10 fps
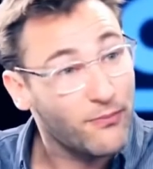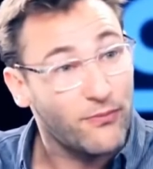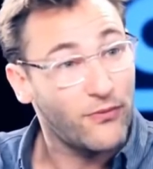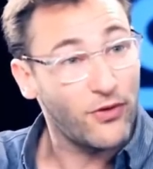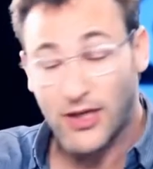it
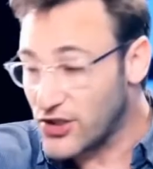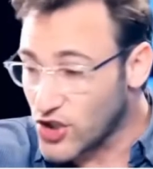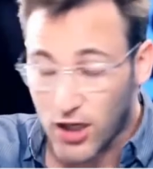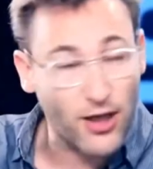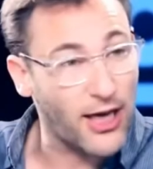up. You
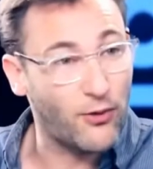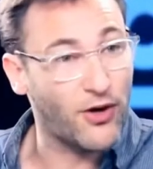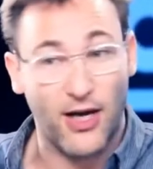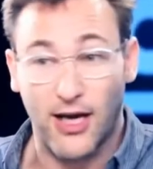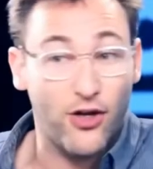can eat chocolate
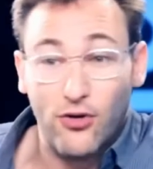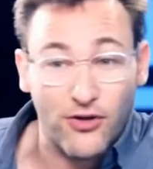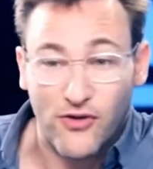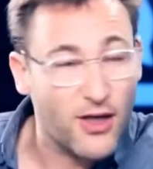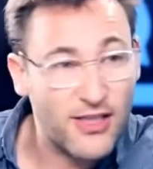cake one day.
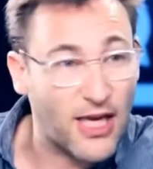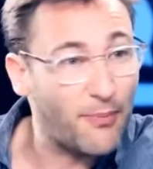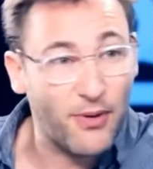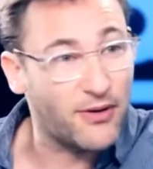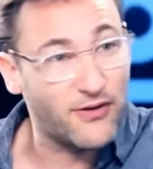You can
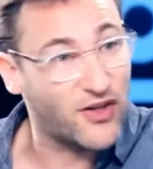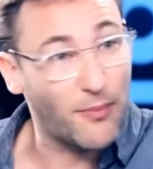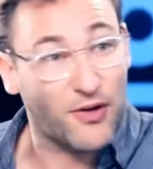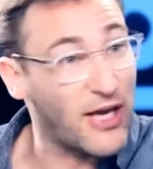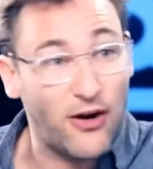skip
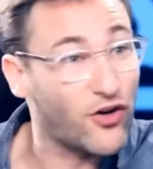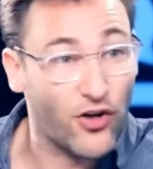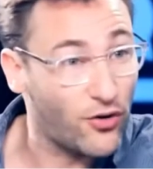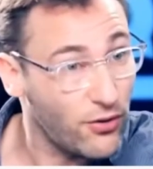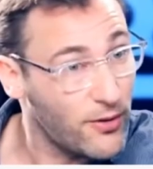a day
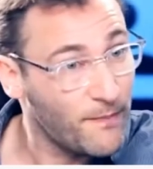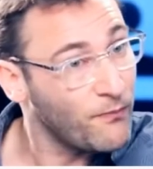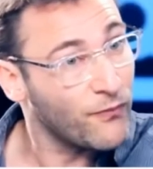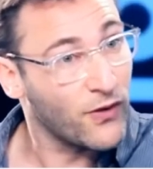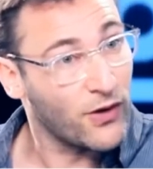or two.
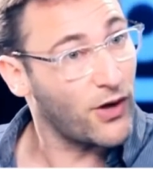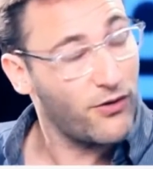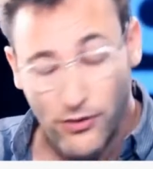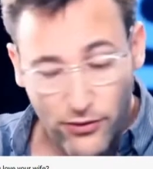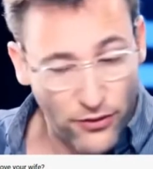
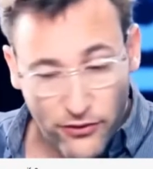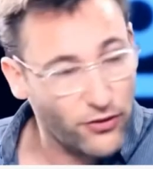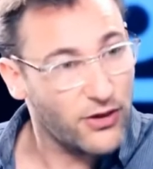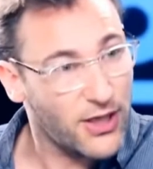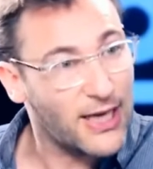You know,
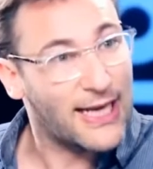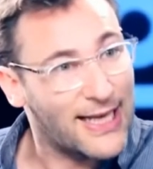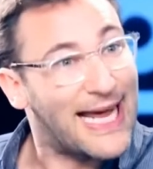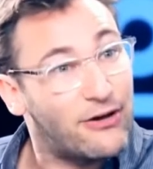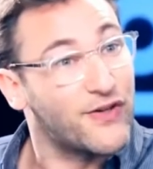it